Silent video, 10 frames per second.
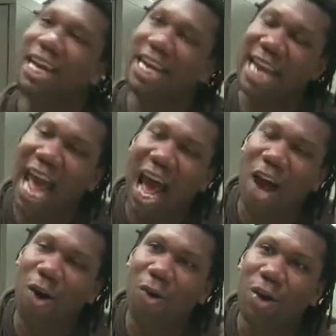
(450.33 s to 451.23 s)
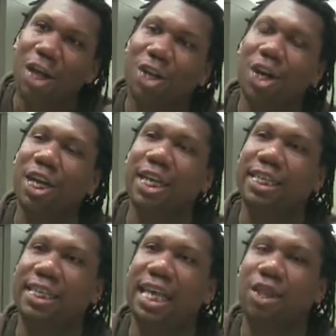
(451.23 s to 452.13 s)
Now you're going to
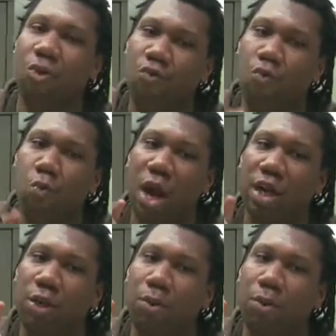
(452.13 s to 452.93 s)
see what